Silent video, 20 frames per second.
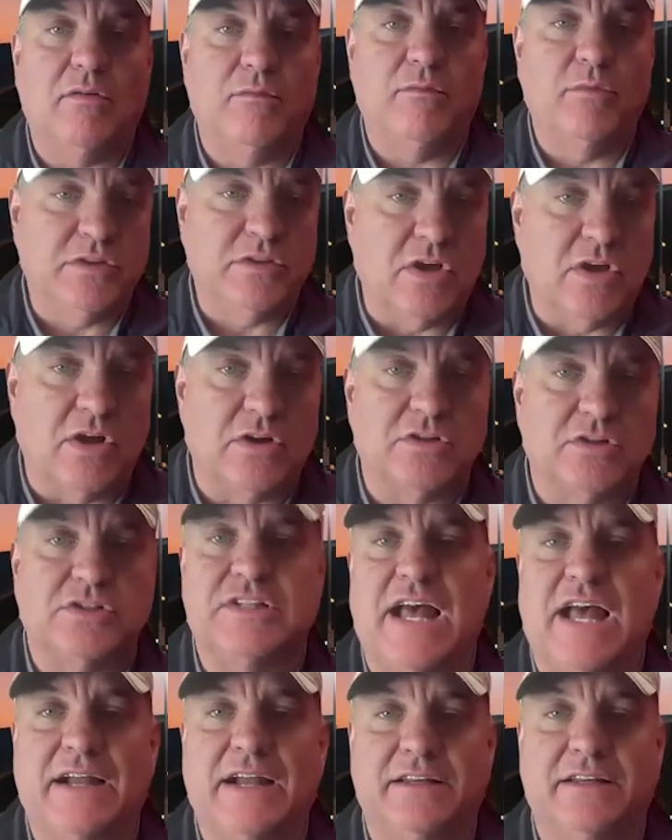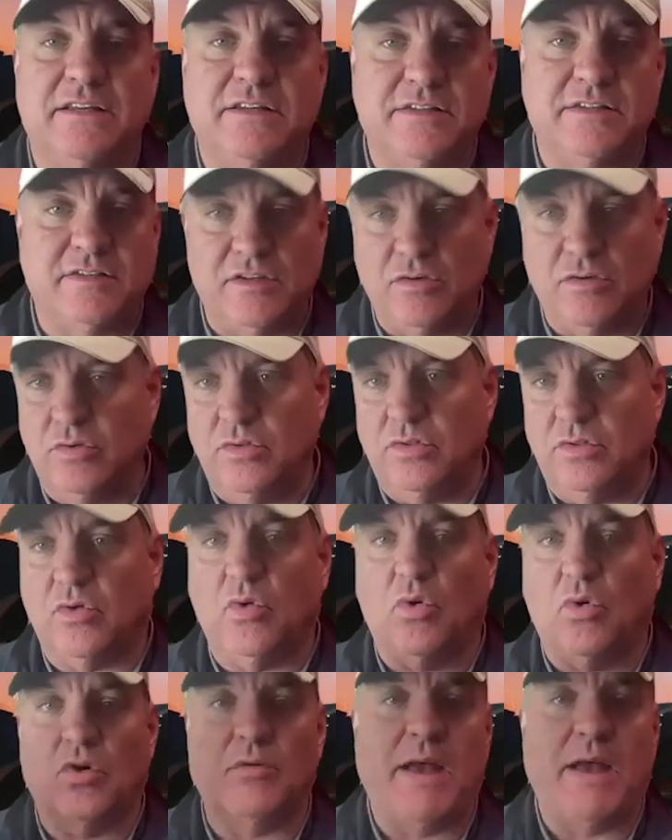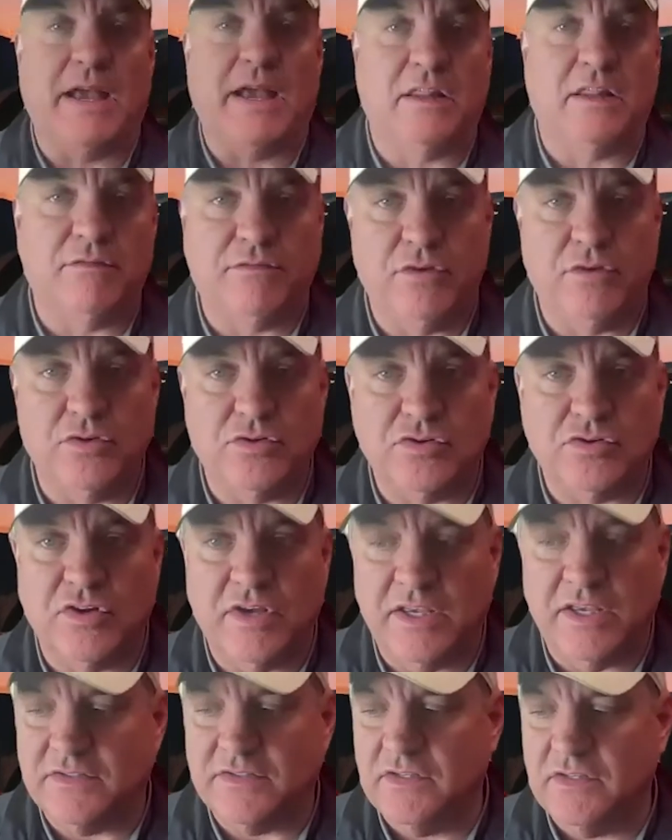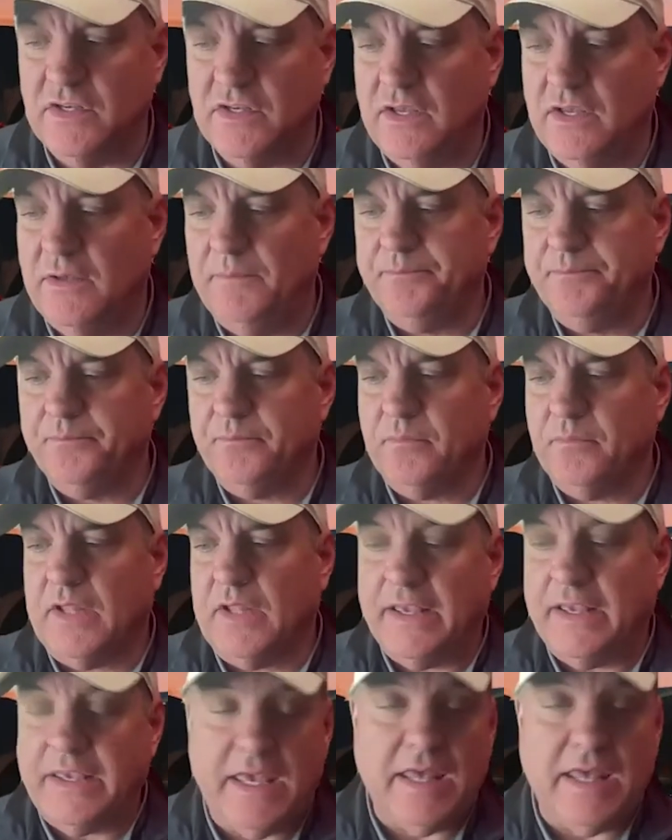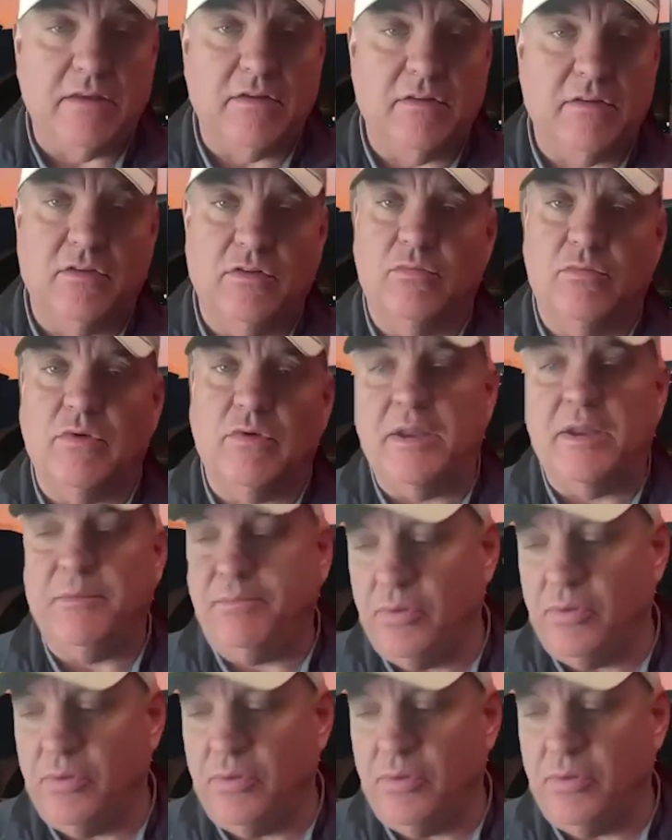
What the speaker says: with Gunnar Stockton to see who the quarterback of the future is. Again, the Ryan